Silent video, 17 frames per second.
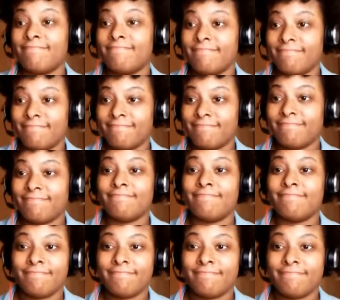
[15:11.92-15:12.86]

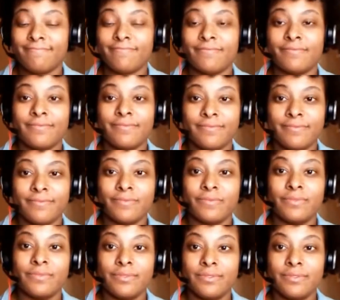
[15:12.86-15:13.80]

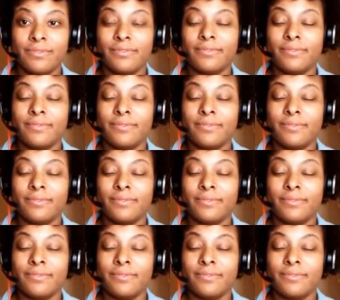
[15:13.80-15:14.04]
The person shown says nothing.